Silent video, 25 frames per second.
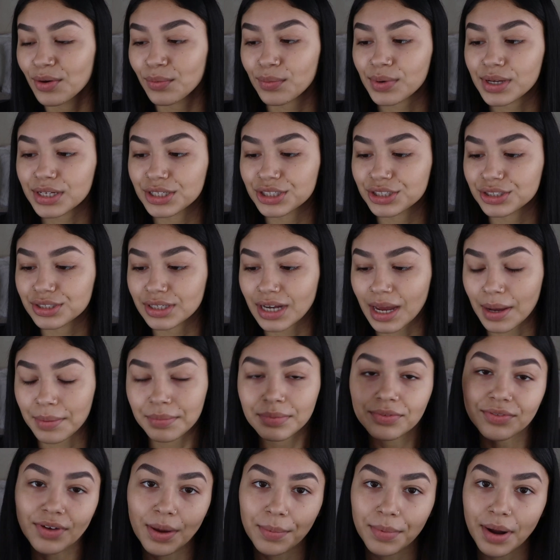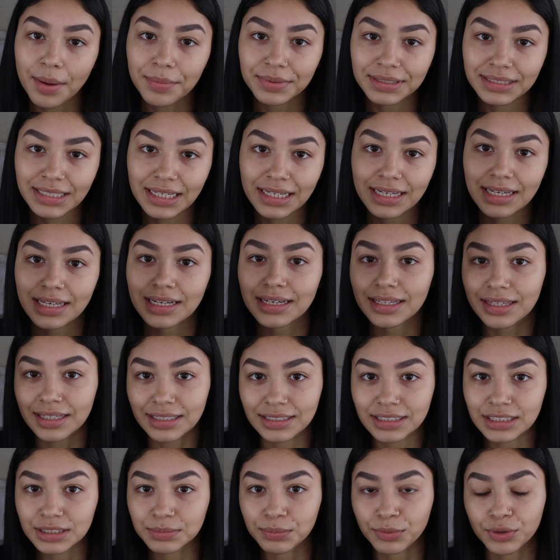which, if I'm not mistaken,
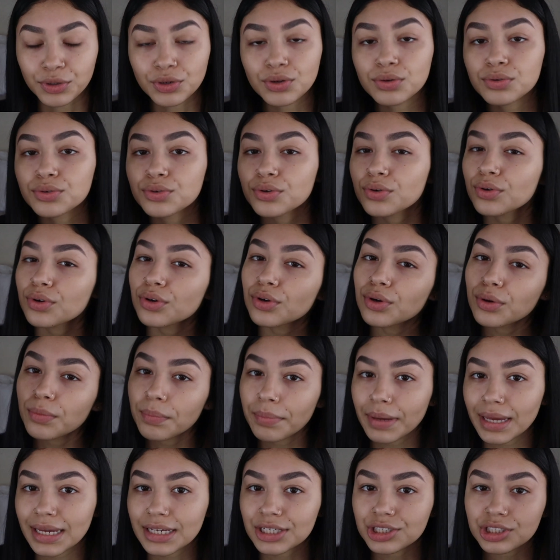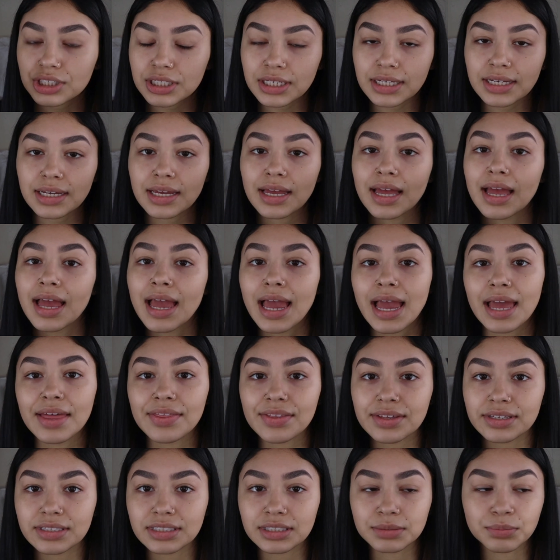this is more neutral, beigey,
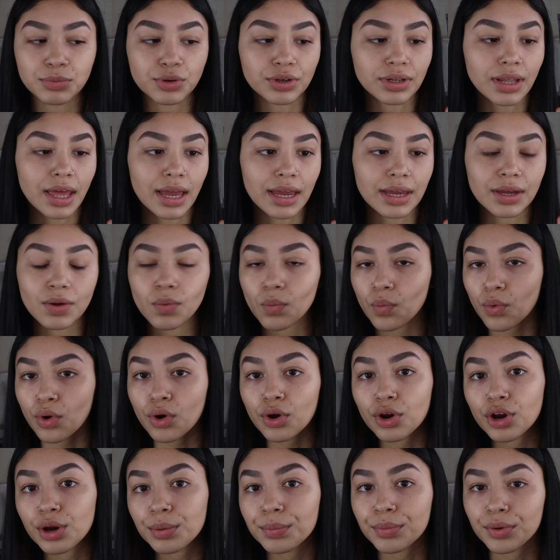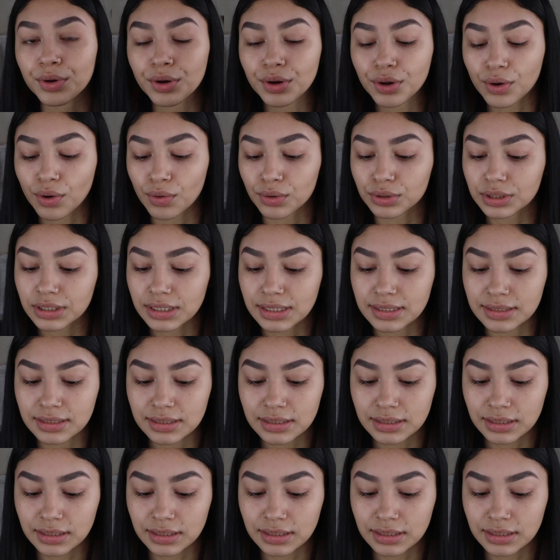and this is more like warm or golden.